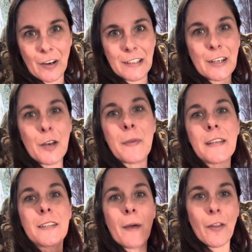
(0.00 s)
It's going to be
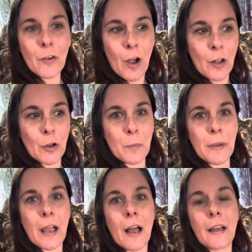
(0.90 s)
some other color
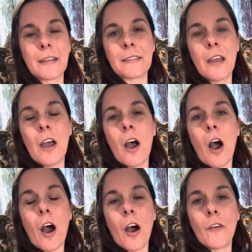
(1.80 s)
because
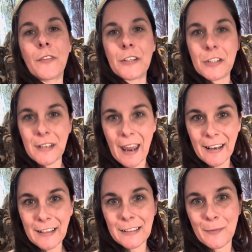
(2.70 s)
of the
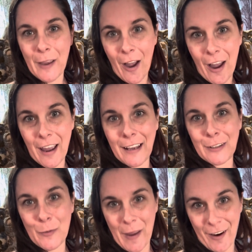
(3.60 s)
genetics behind
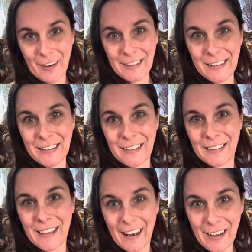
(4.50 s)
the parents.
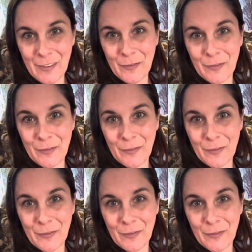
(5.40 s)
Get it?